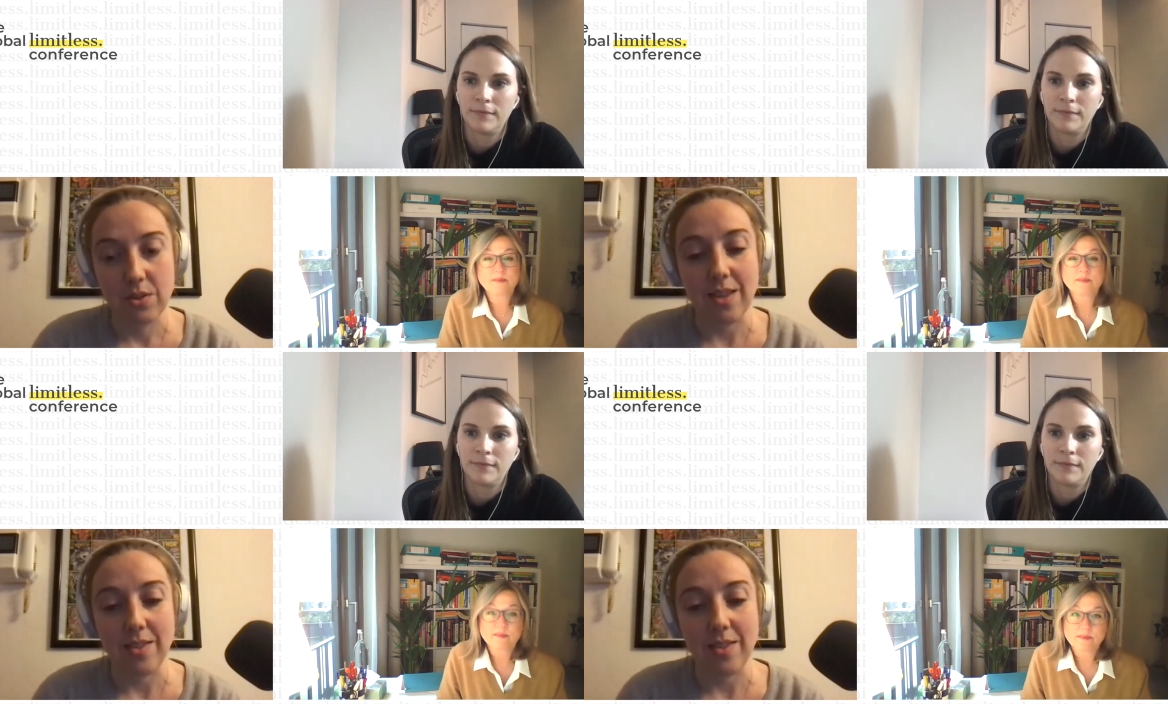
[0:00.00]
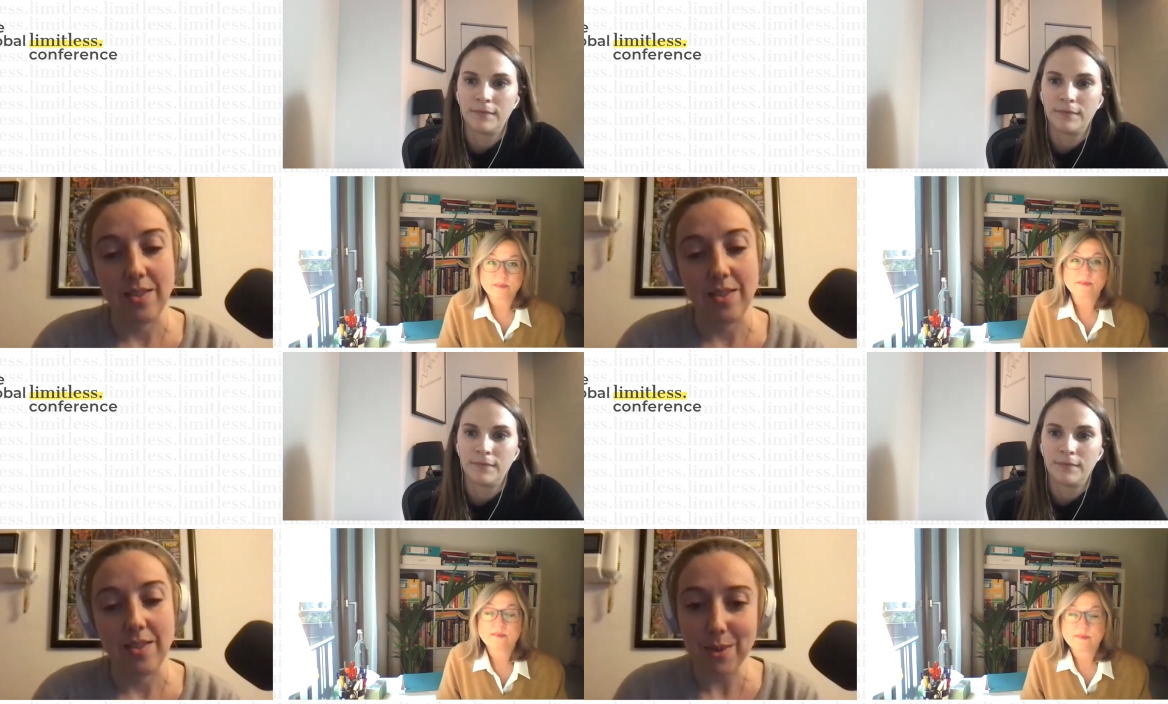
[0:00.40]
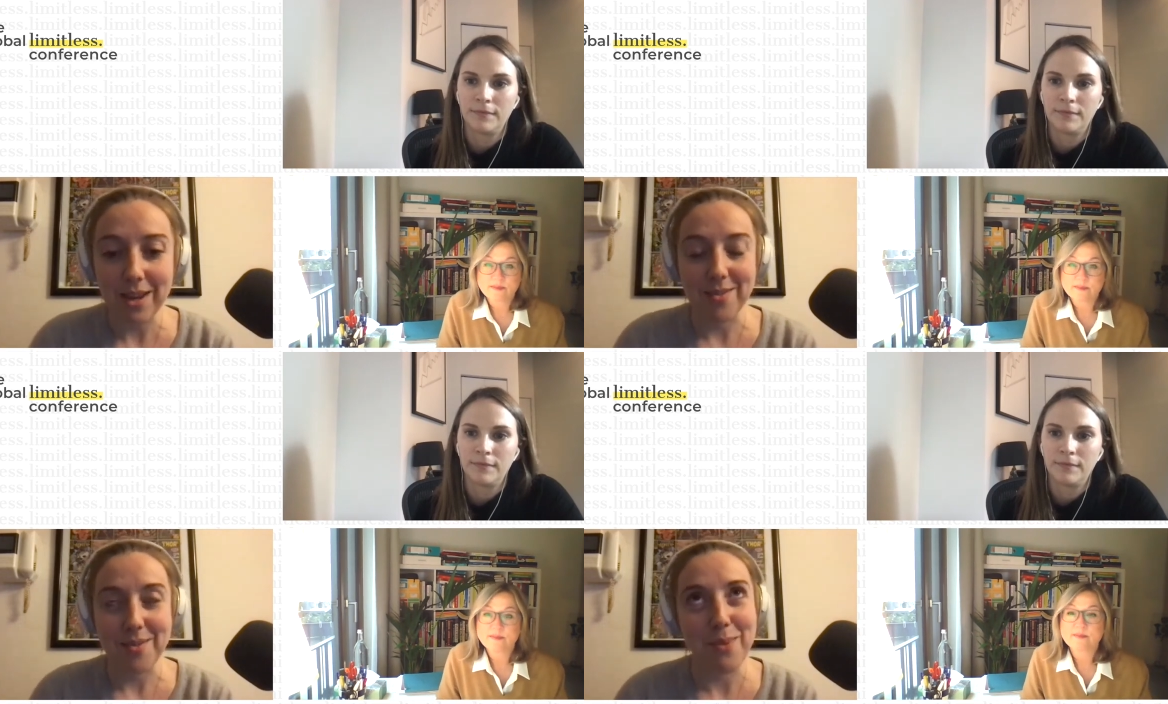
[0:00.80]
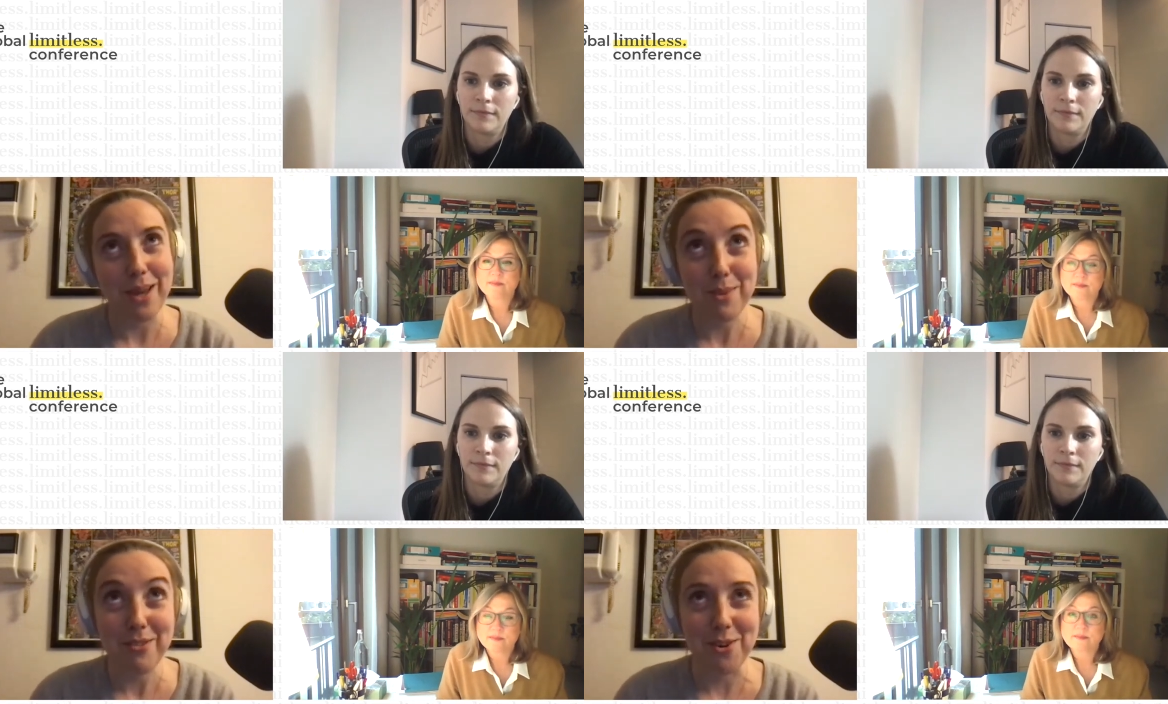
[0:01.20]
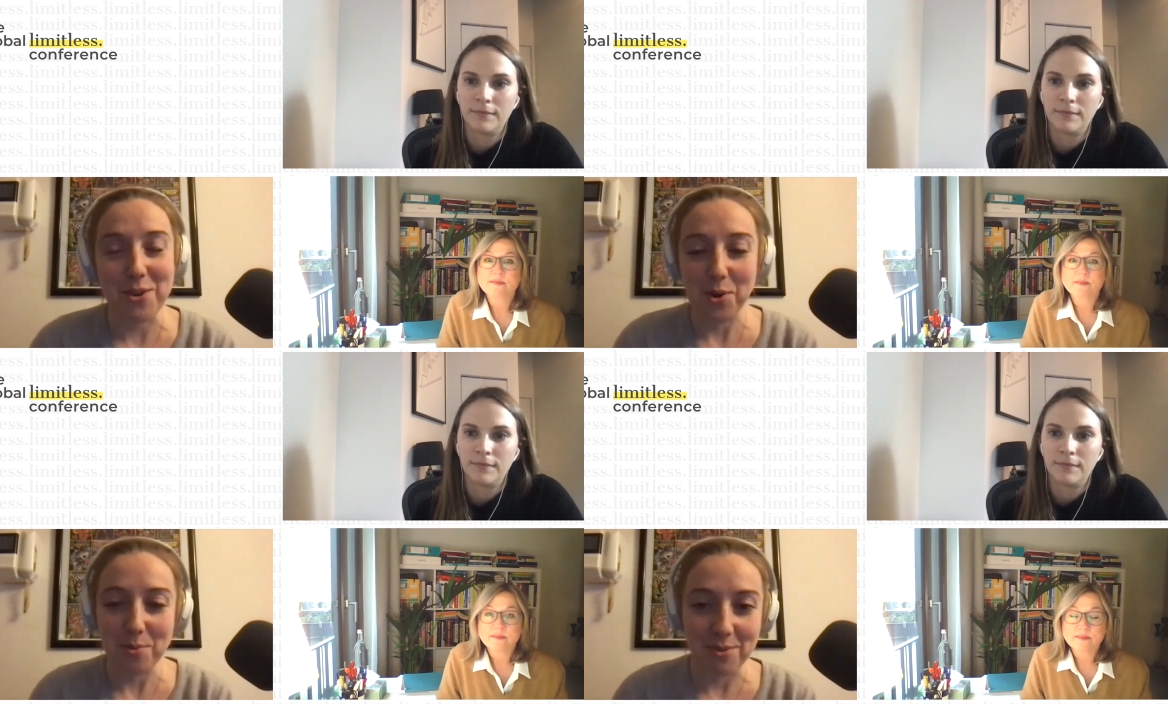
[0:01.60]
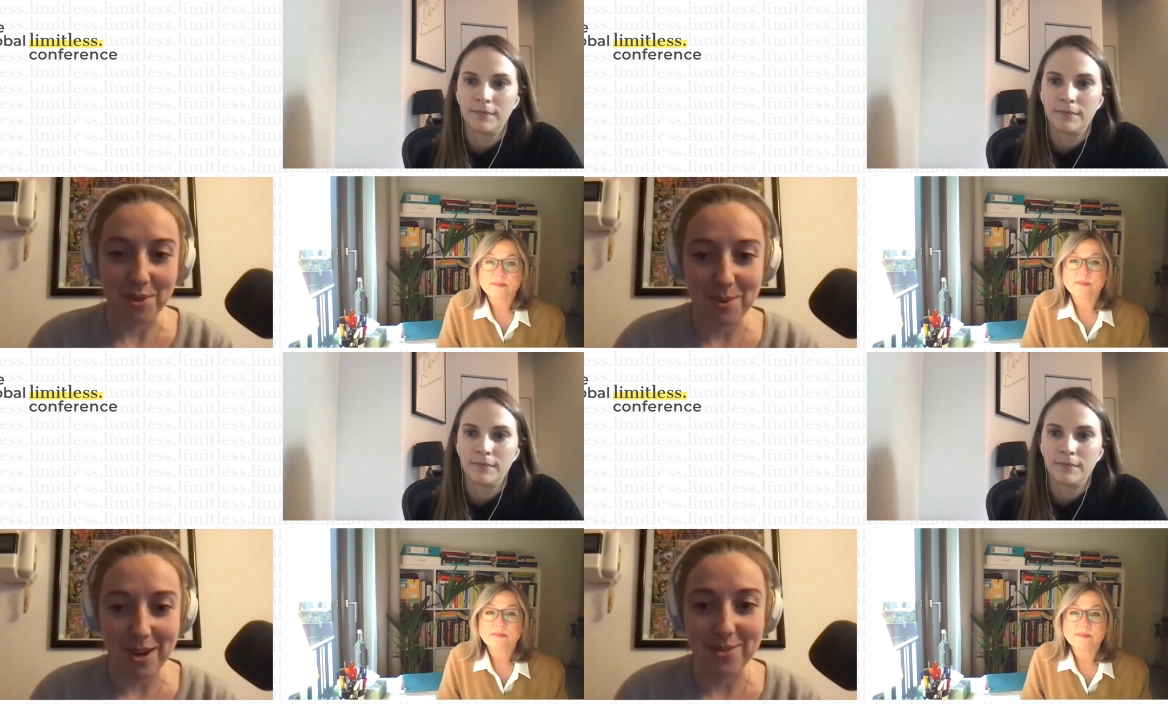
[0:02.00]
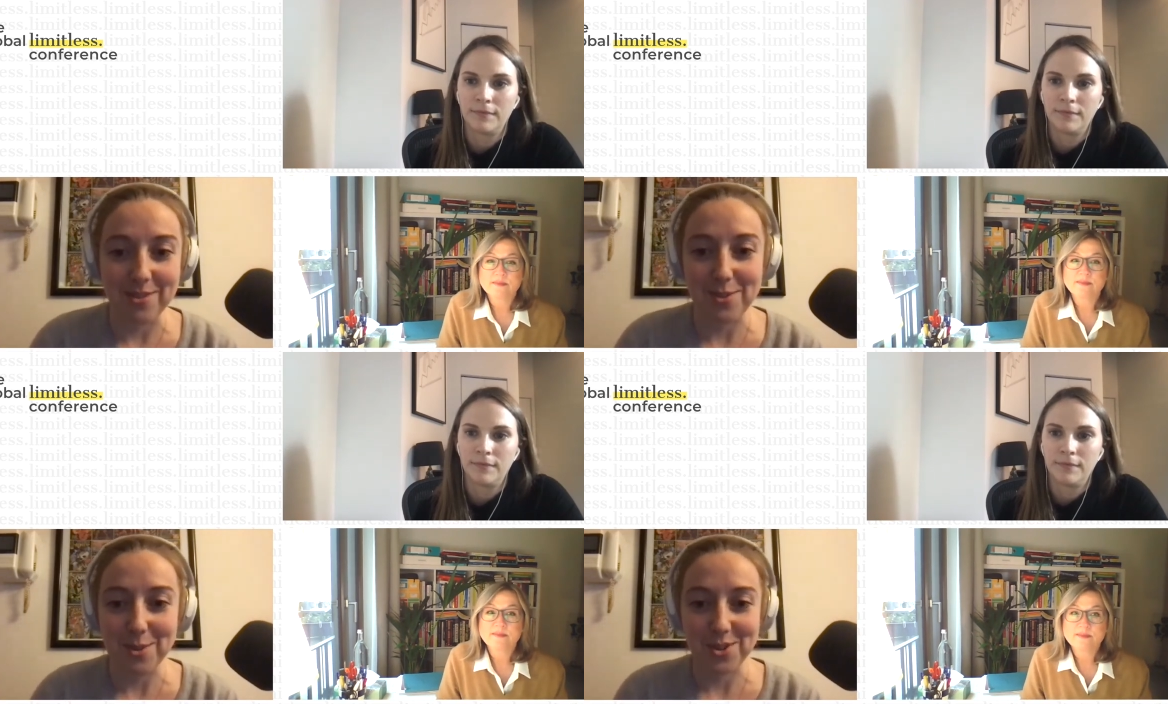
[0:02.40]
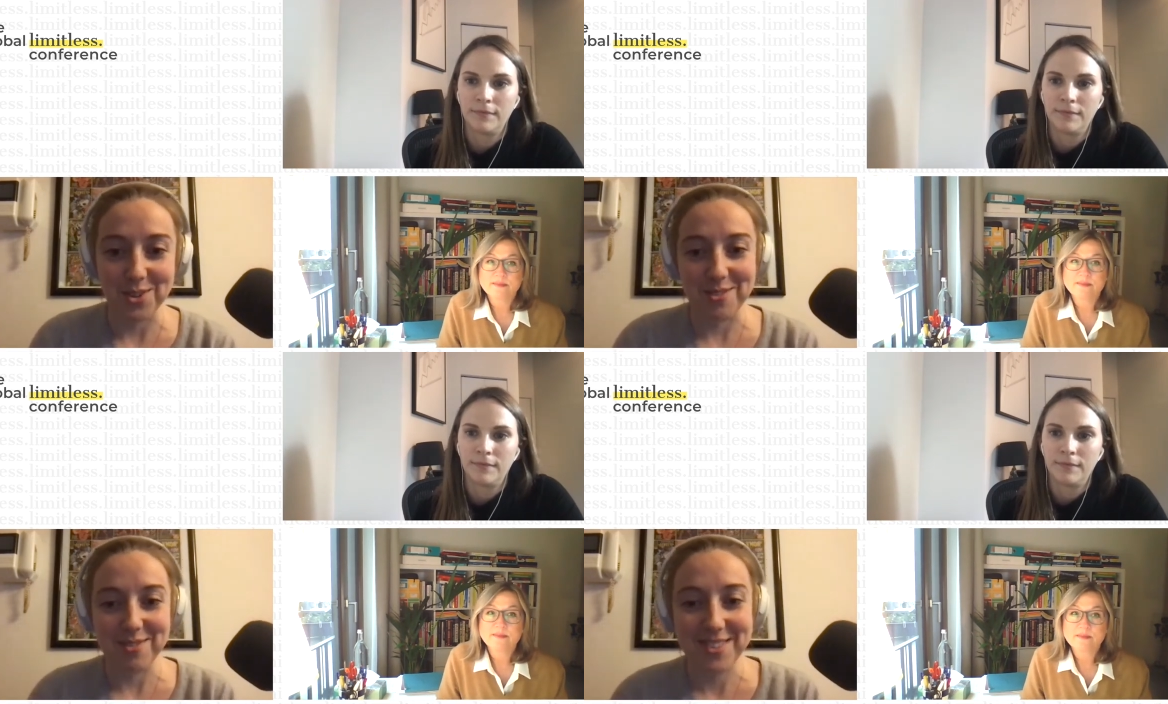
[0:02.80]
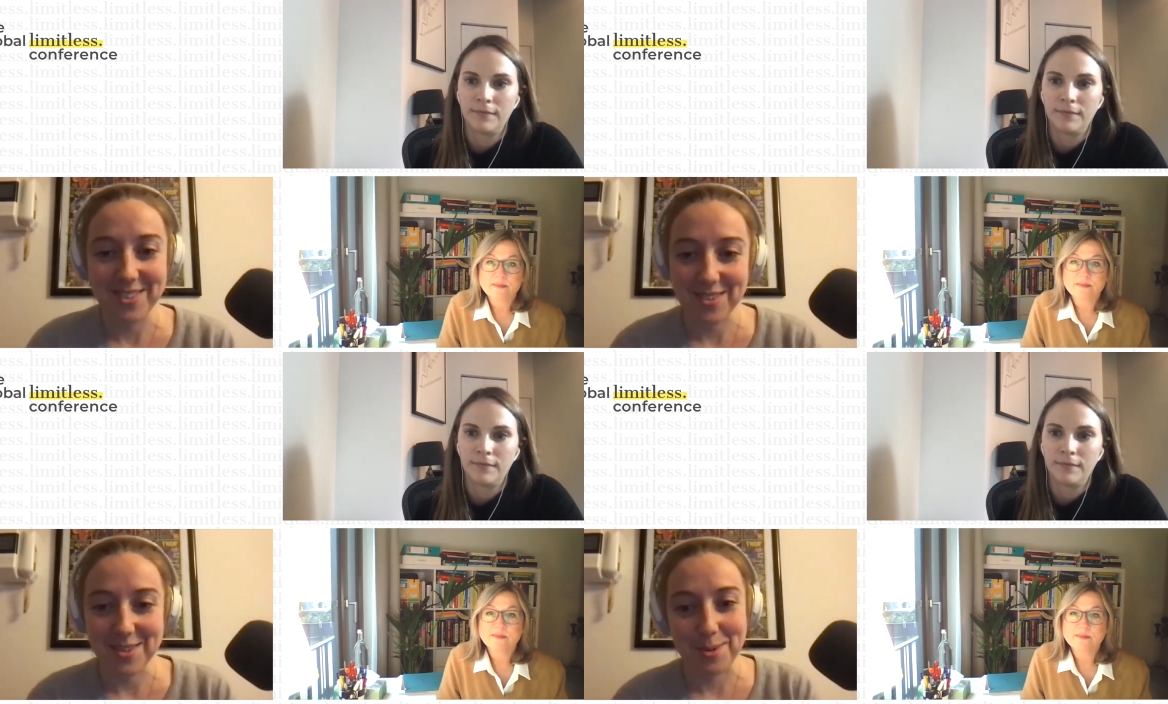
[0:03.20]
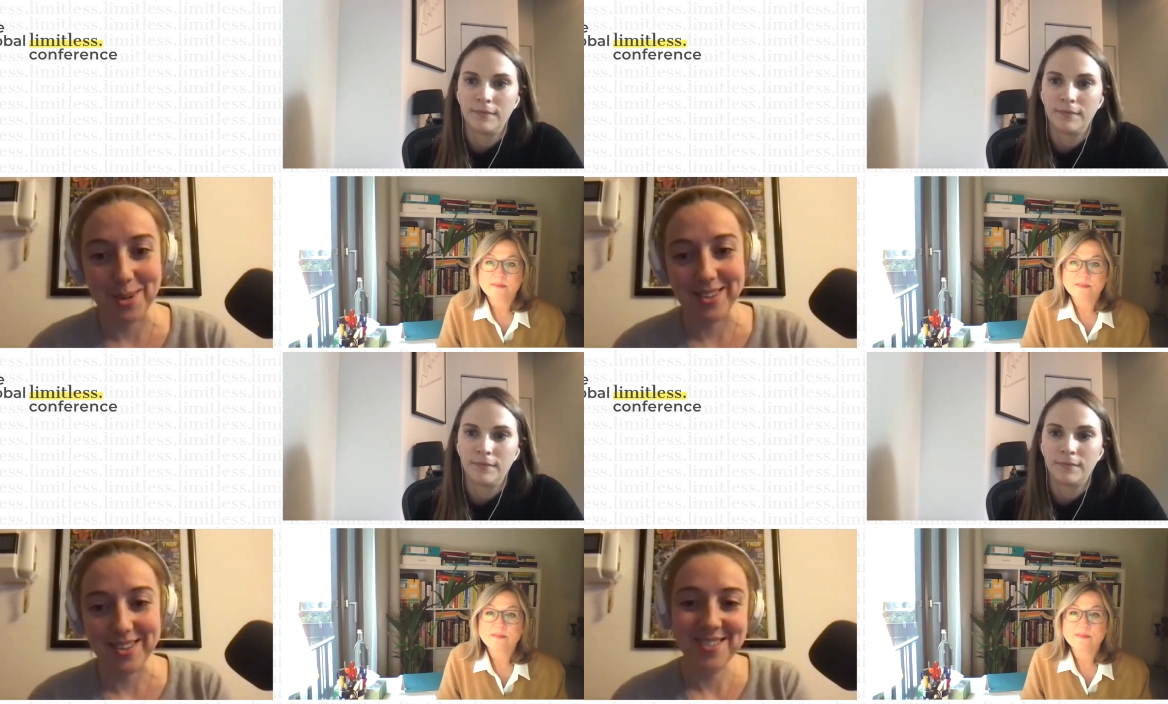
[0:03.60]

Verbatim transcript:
Speaker 1: I think made me made me very hopeful about the future of the world.